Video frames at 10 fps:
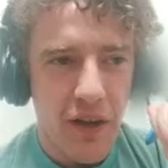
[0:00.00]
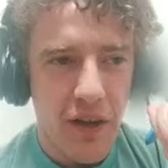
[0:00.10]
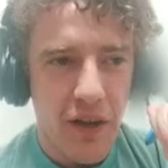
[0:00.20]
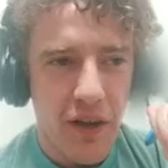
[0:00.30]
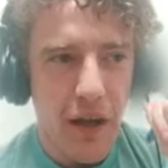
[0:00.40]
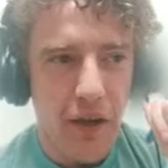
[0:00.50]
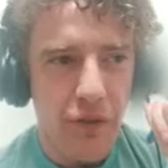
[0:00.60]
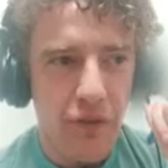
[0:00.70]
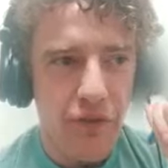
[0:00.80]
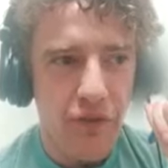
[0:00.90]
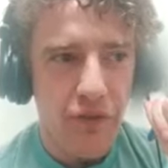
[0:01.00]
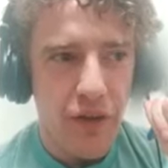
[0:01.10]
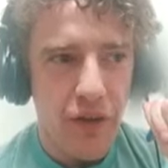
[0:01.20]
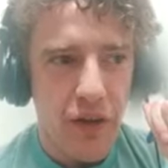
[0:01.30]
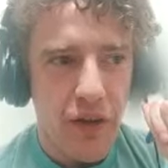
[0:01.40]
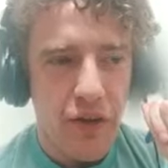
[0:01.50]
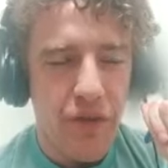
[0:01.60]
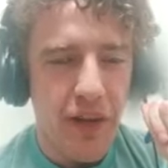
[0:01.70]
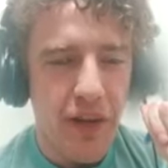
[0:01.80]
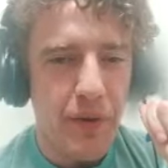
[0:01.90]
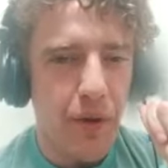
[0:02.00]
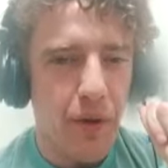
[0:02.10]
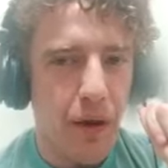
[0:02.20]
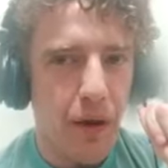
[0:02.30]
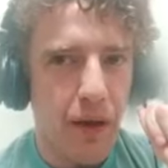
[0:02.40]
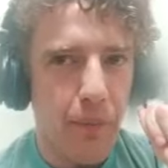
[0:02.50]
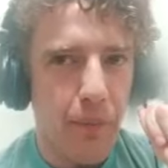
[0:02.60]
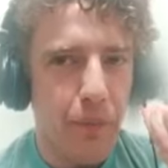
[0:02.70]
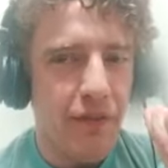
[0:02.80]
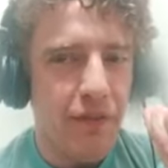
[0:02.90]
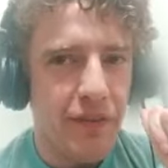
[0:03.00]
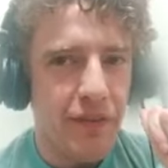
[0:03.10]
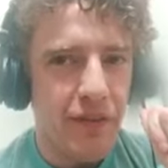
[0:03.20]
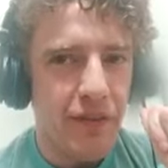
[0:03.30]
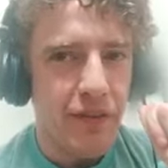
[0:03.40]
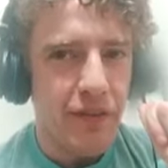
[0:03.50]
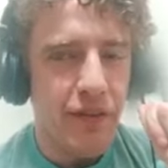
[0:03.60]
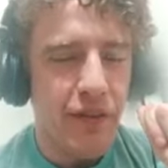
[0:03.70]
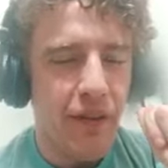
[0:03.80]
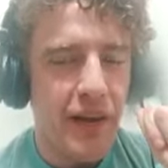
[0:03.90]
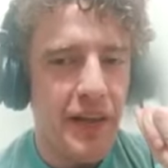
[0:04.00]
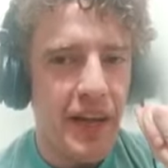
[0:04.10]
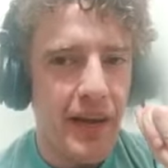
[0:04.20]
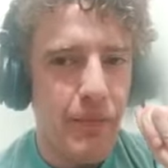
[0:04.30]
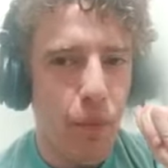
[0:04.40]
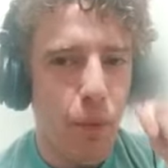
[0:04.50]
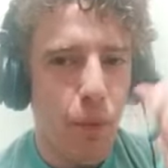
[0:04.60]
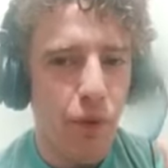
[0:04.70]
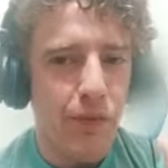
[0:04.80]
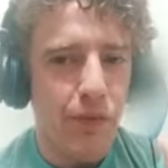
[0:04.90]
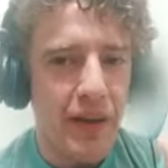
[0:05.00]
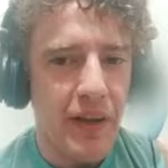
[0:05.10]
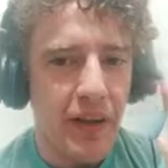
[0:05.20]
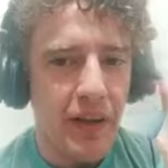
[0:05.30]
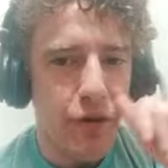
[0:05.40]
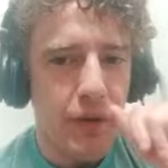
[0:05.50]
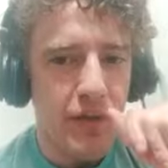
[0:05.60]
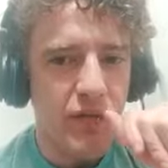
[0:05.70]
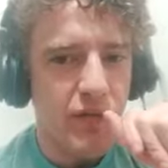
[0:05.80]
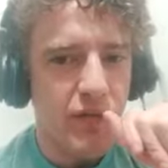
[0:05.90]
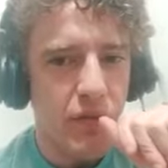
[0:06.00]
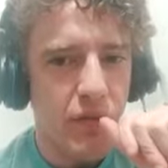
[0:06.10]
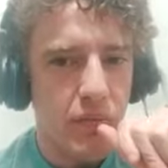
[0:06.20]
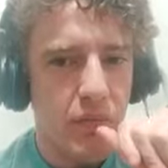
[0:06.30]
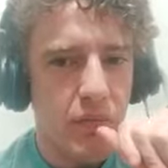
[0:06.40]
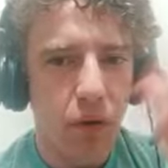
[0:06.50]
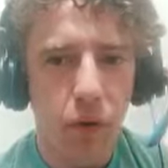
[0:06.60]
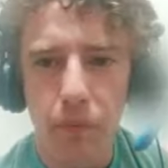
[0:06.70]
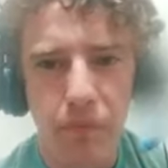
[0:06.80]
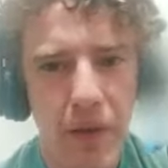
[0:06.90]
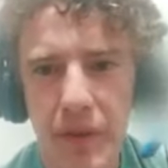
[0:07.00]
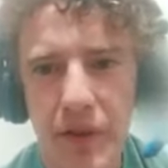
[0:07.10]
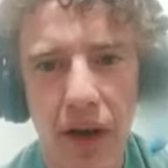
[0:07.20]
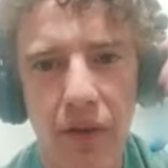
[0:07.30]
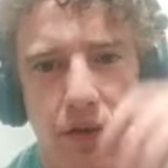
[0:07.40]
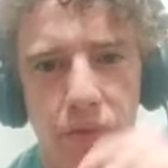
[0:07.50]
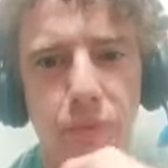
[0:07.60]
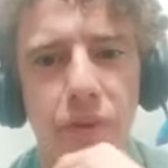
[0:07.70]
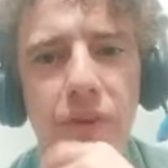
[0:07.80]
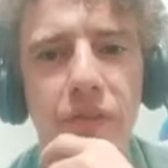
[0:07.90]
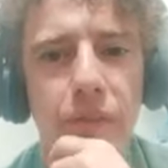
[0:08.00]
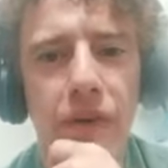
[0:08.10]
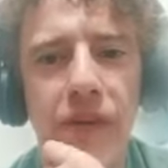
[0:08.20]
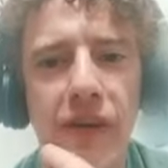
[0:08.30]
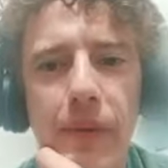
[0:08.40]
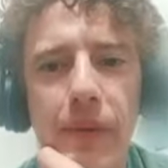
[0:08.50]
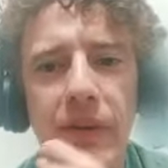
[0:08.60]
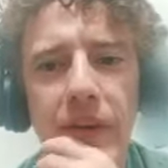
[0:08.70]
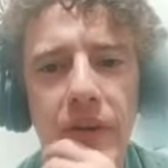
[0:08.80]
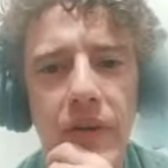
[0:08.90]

has been a benefit to the fight game, or has it been a hindrance, or maybe neither? What do you think about that?